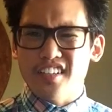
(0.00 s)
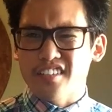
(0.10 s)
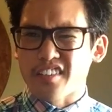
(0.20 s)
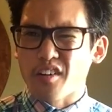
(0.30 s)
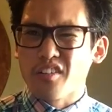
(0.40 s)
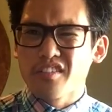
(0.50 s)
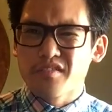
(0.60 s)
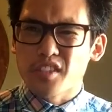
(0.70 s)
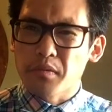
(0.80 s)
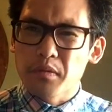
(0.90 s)
I don't know.
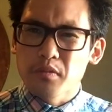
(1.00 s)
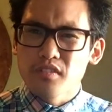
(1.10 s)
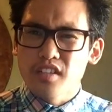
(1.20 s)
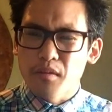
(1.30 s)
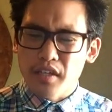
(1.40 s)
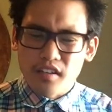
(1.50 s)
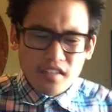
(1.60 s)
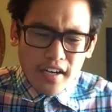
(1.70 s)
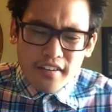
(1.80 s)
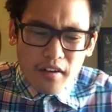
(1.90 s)
German people, help me
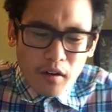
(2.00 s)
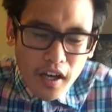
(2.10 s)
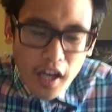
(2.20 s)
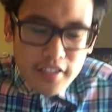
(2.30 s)
out. I don't know.